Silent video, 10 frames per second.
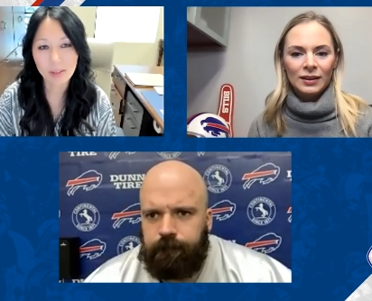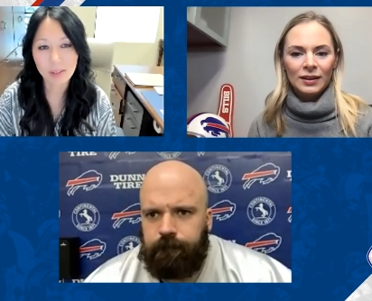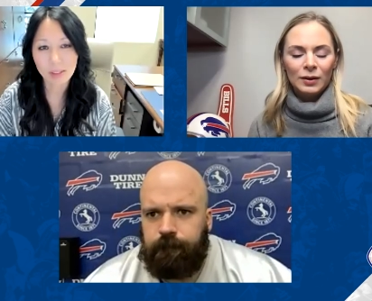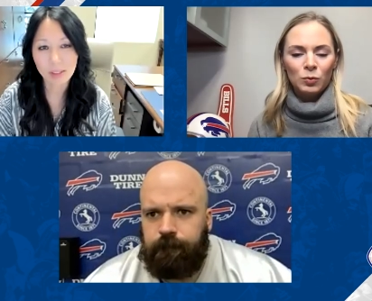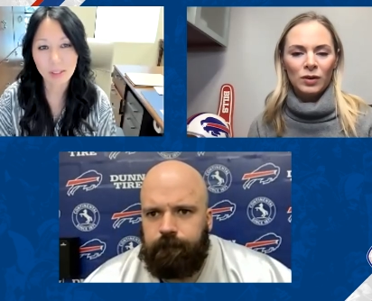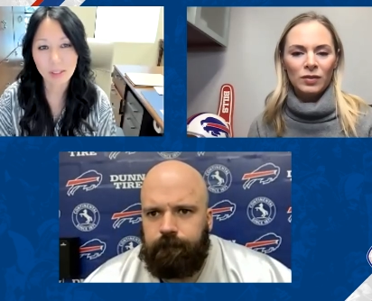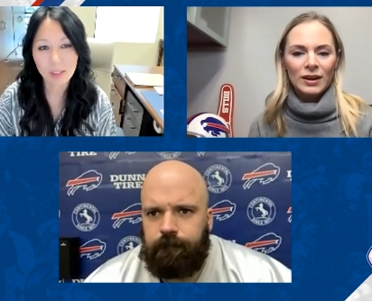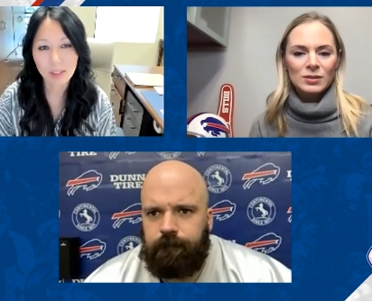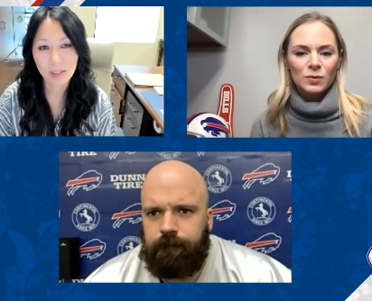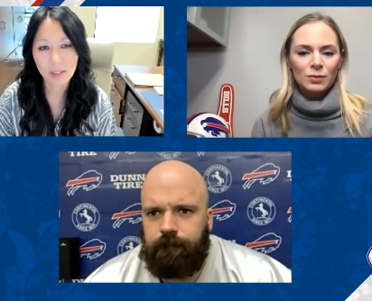Speaker 1: And then one
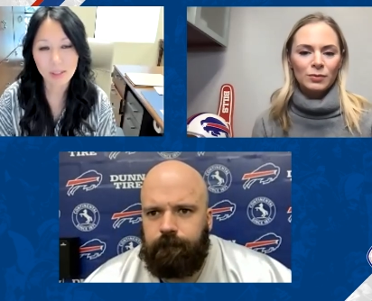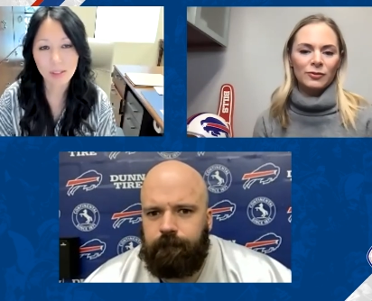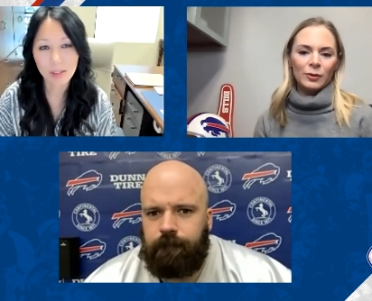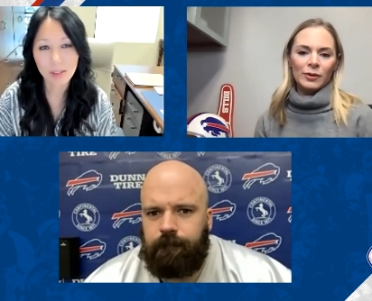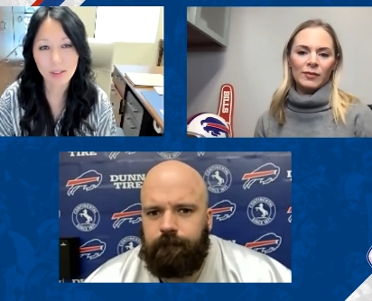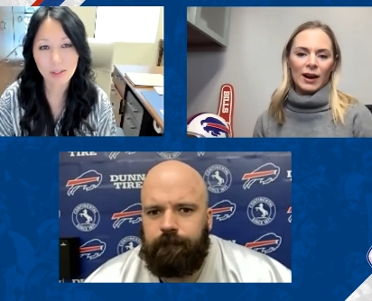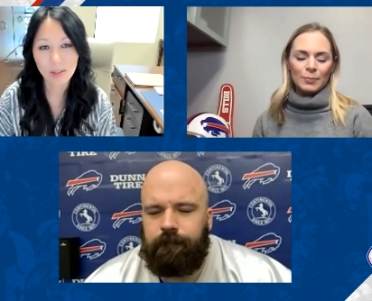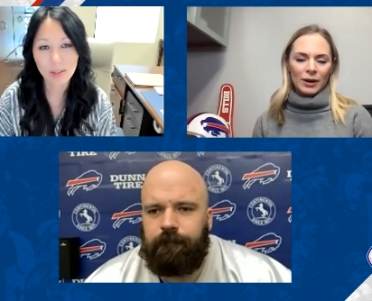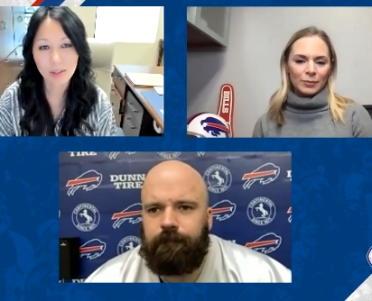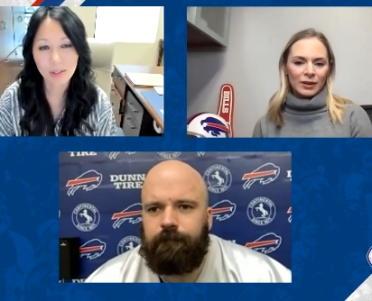last one before we wrap
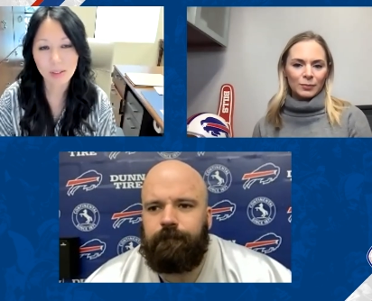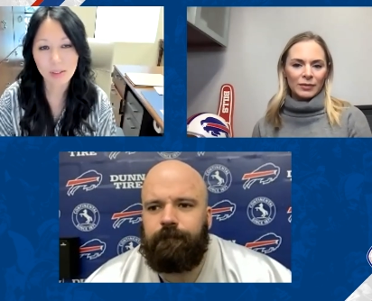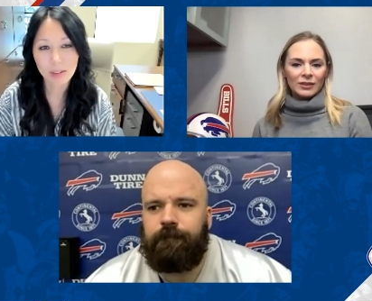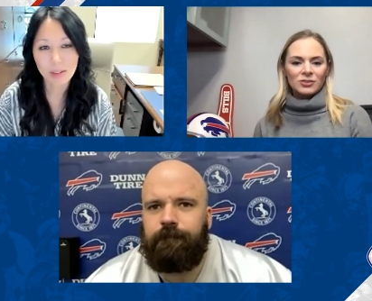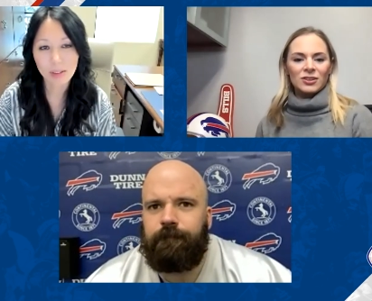up here, Mitch.